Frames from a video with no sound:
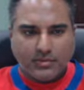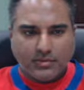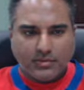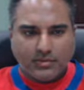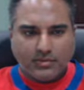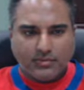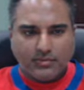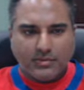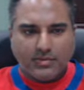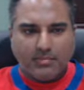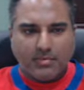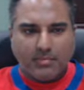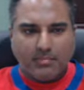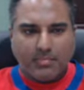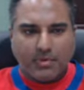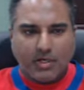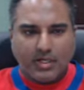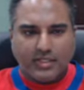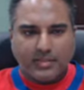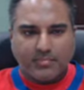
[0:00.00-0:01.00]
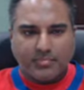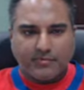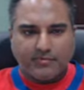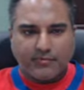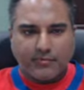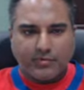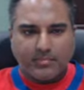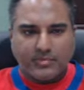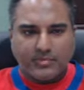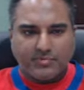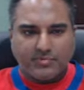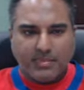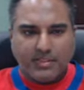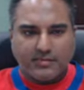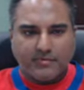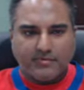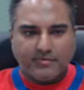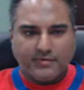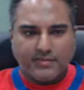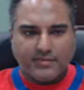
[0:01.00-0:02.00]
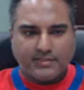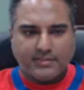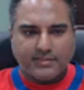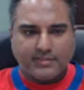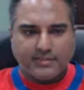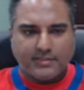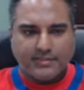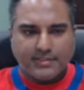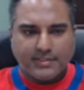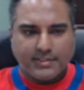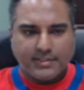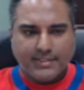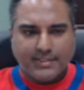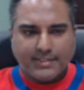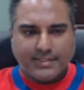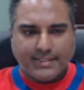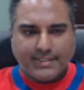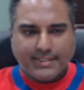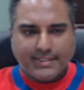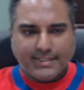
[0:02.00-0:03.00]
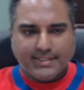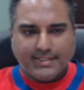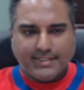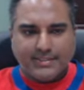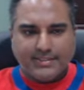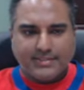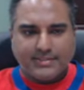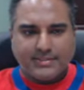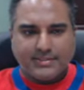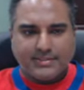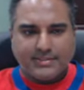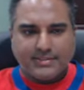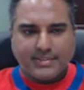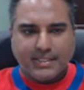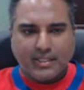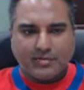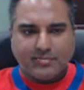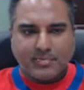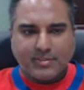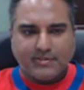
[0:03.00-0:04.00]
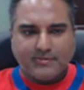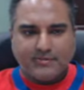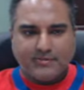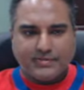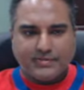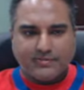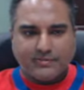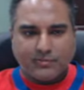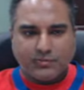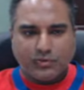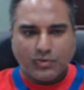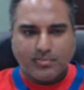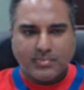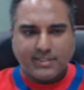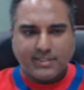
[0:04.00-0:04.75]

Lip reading: Read about body performance benefits. In addition to the health benefits of aerobic